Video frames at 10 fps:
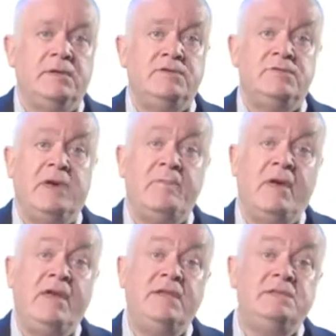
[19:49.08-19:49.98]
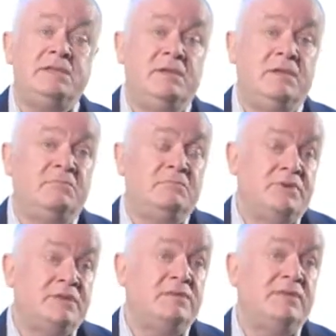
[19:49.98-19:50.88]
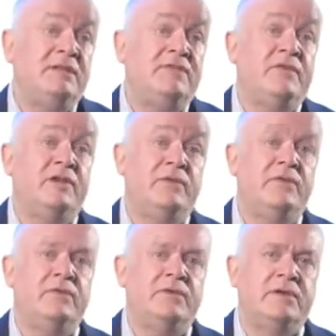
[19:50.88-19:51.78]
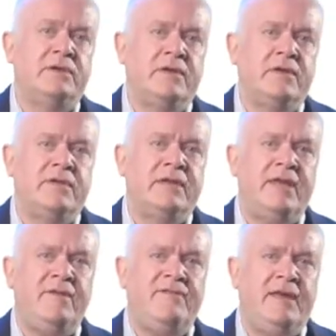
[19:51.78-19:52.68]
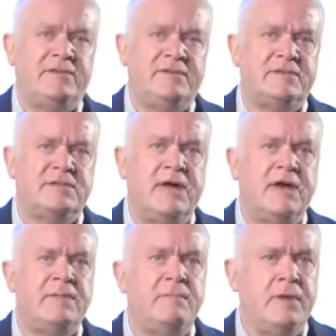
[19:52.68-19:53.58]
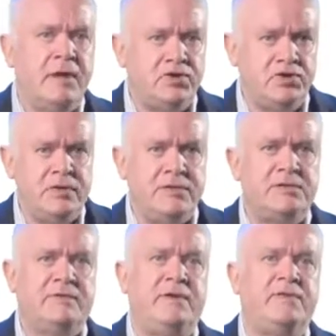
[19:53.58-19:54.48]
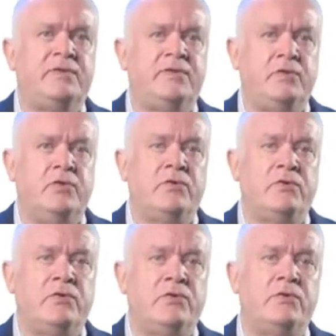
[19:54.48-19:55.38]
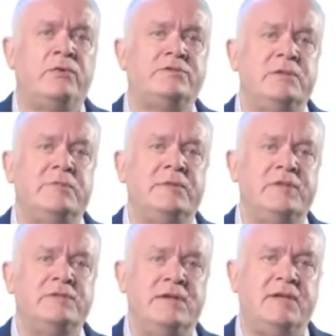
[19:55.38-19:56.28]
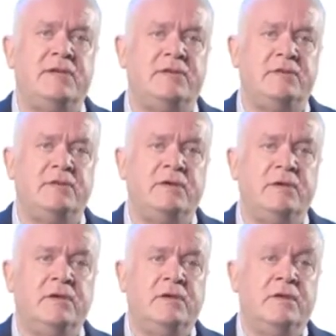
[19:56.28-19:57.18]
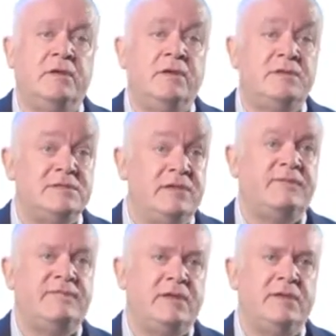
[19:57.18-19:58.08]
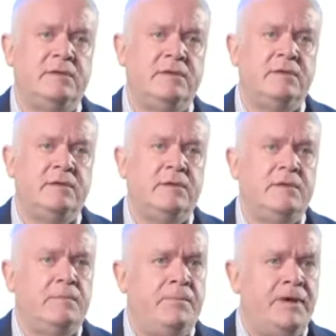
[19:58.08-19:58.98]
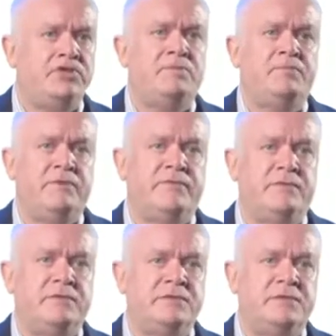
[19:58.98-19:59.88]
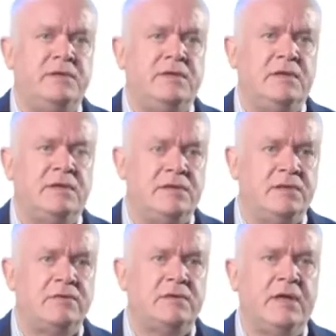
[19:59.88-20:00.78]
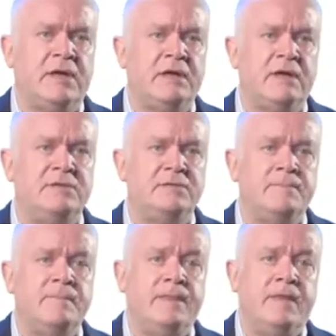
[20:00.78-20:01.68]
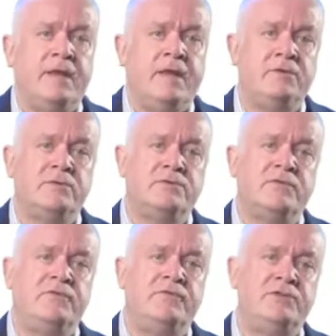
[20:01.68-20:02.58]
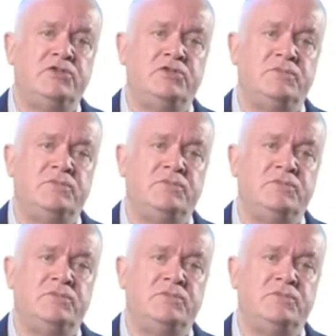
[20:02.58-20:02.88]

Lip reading: To my mind, and possibly in the following order, the key factors guiding my choice of either an oral or a topical NSAID include safety, patient preference, clinical guidelines, and also physician